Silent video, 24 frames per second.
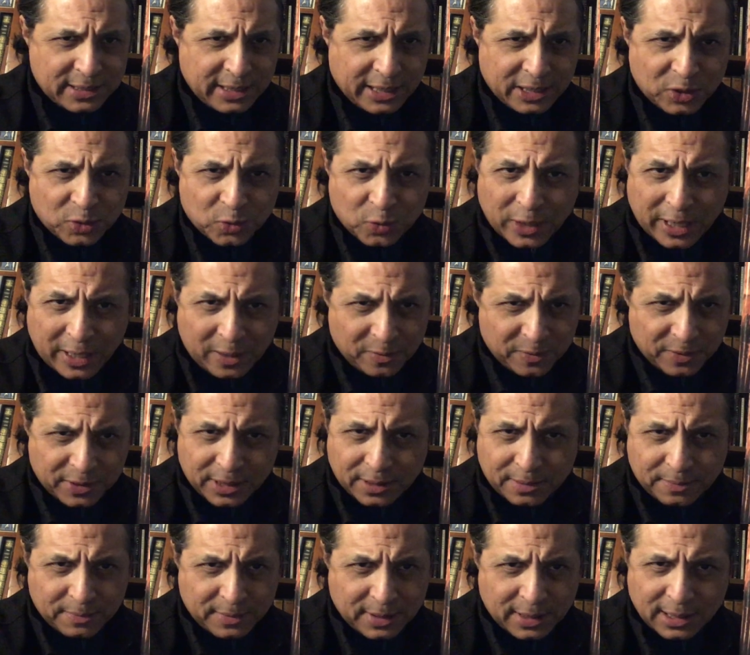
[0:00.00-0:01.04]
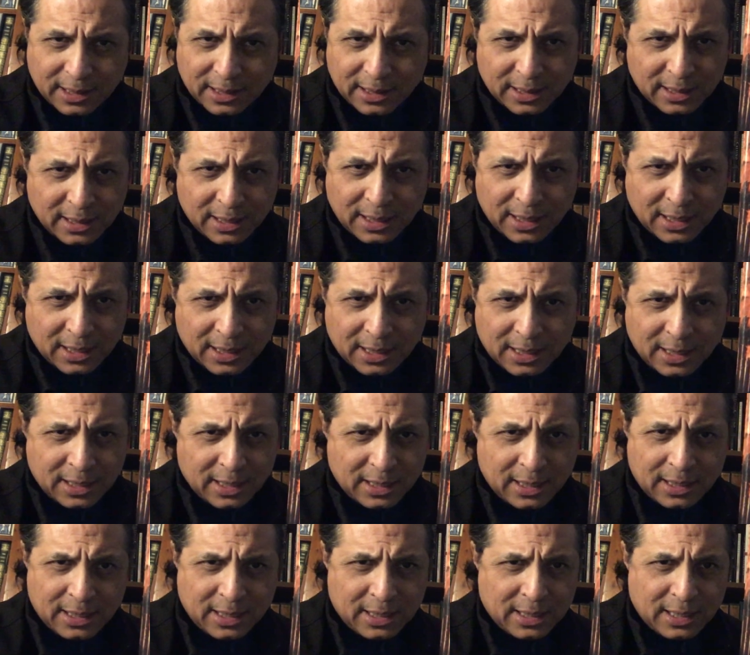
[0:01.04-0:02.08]
They drown them. They
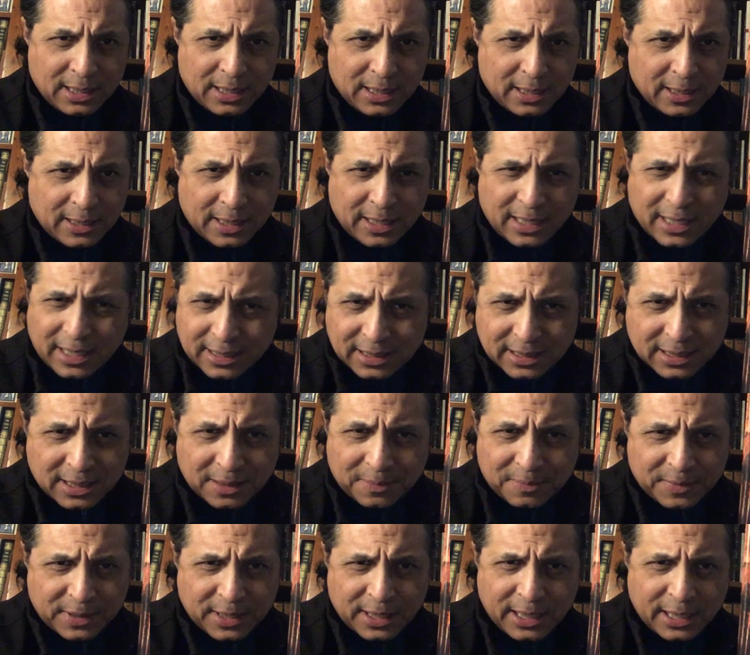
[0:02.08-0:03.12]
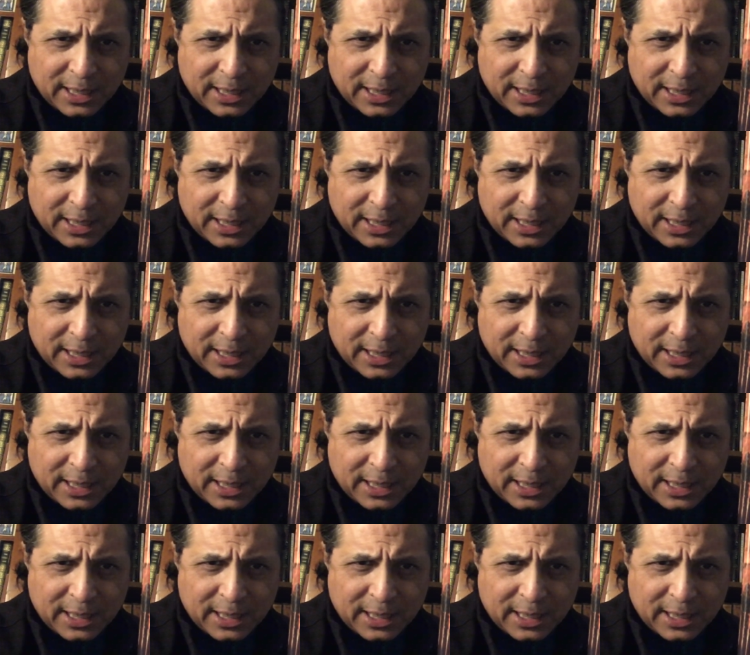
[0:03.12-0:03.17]
cut them.